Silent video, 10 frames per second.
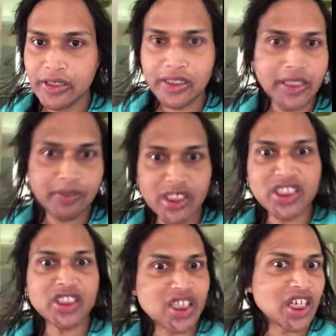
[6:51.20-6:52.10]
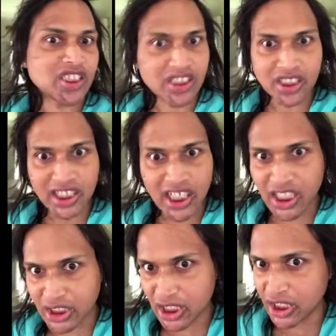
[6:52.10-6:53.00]
I've gotta start doing
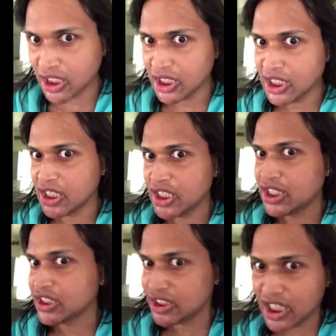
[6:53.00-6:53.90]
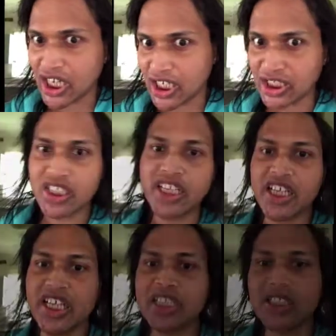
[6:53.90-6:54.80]
it. Start doing
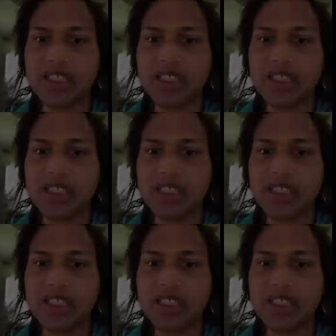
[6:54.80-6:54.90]
it.